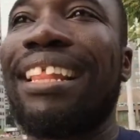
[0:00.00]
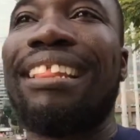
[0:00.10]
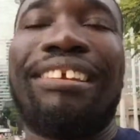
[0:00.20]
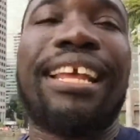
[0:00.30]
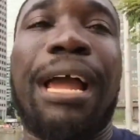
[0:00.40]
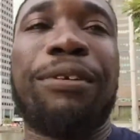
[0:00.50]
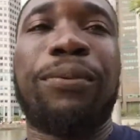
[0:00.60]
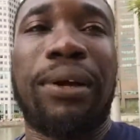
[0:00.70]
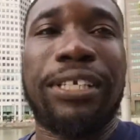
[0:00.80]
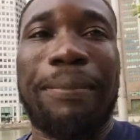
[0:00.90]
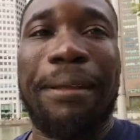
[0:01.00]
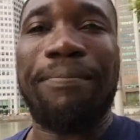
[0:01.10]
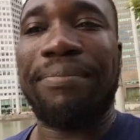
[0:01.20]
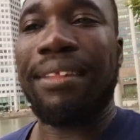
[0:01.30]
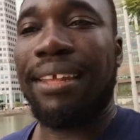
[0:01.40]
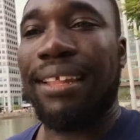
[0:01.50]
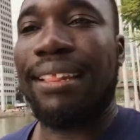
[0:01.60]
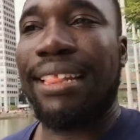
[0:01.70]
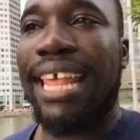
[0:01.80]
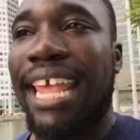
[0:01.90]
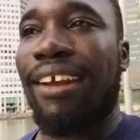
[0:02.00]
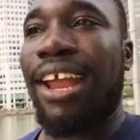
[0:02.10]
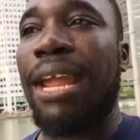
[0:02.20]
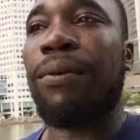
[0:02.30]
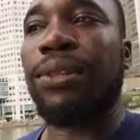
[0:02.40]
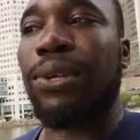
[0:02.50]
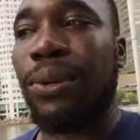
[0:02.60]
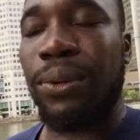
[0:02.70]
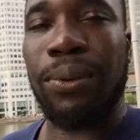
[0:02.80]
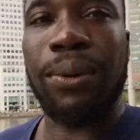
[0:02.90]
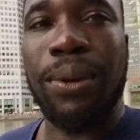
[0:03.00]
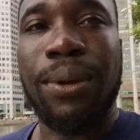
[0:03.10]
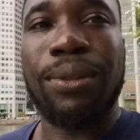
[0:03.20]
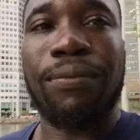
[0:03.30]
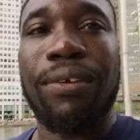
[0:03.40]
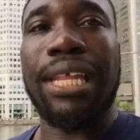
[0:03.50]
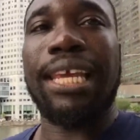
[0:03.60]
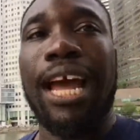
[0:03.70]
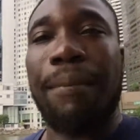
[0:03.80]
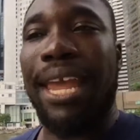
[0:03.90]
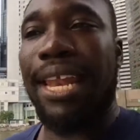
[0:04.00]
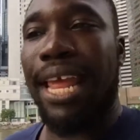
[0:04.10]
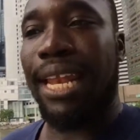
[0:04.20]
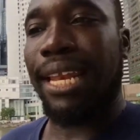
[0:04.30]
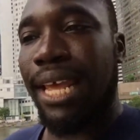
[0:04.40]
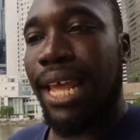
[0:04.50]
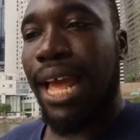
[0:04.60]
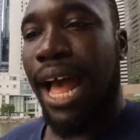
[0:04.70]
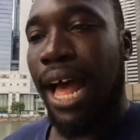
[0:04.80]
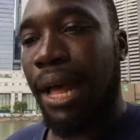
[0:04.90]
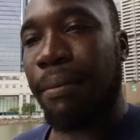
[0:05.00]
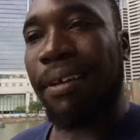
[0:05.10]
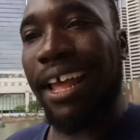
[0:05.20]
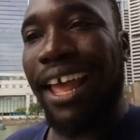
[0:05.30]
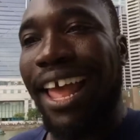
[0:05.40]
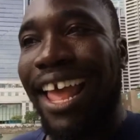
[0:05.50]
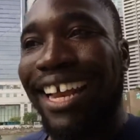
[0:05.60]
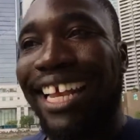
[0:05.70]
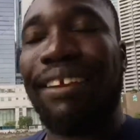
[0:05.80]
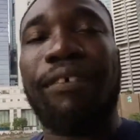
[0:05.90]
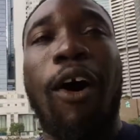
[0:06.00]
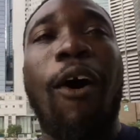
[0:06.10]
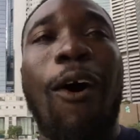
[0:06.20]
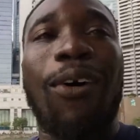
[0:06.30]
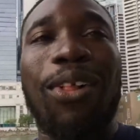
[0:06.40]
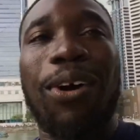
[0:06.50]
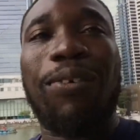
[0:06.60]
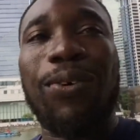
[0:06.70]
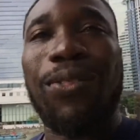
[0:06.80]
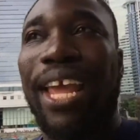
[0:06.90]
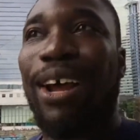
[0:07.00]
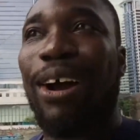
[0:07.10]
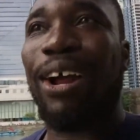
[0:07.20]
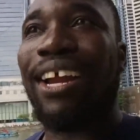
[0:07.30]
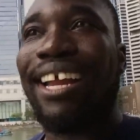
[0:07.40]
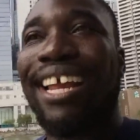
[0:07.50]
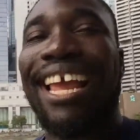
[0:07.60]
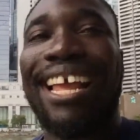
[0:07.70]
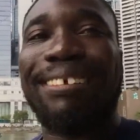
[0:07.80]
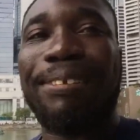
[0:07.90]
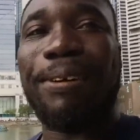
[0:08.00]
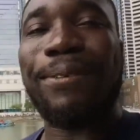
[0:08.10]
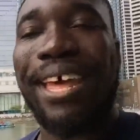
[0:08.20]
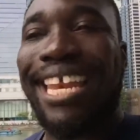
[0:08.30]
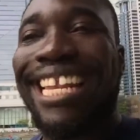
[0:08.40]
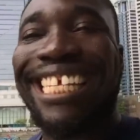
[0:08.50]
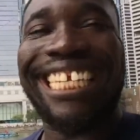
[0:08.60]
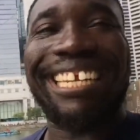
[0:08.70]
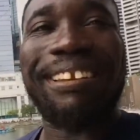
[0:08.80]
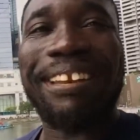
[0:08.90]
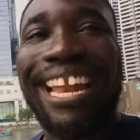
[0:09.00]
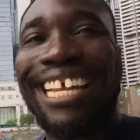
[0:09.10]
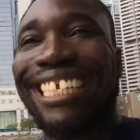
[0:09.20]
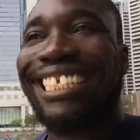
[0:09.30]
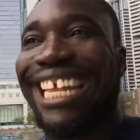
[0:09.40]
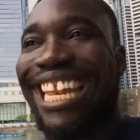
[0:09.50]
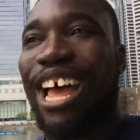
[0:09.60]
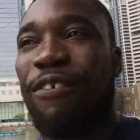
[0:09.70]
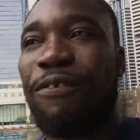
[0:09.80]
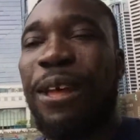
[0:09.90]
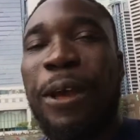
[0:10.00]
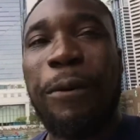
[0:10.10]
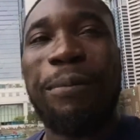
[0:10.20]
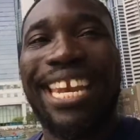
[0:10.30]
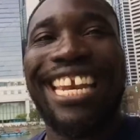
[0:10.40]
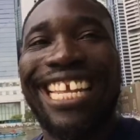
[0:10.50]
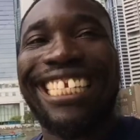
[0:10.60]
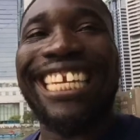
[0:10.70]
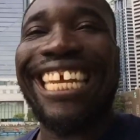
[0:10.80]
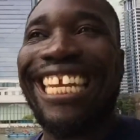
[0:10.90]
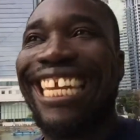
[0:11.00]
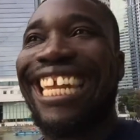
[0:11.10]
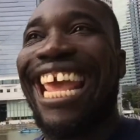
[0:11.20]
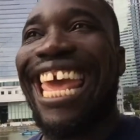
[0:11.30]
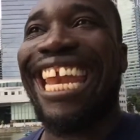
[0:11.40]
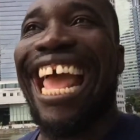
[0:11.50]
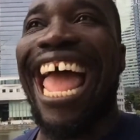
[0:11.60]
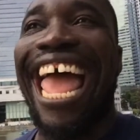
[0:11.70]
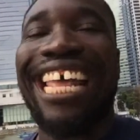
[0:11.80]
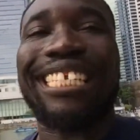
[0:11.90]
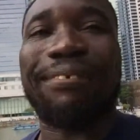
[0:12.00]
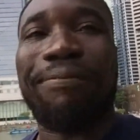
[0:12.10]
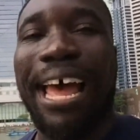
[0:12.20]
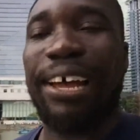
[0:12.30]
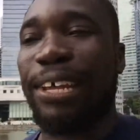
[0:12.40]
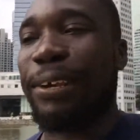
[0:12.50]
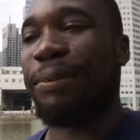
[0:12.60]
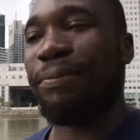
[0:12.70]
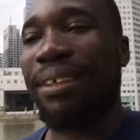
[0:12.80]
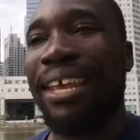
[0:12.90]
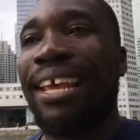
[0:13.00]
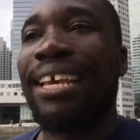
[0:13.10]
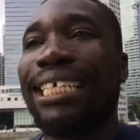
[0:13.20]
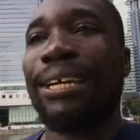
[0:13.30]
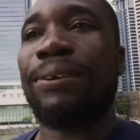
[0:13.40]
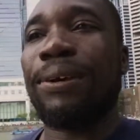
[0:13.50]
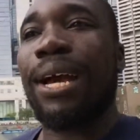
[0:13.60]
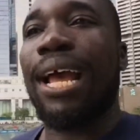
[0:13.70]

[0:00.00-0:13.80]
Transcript: Their time is well spent. They are able to really come in and give all of who they are, and to know that it is not just enough, but it is needed and it adds value. So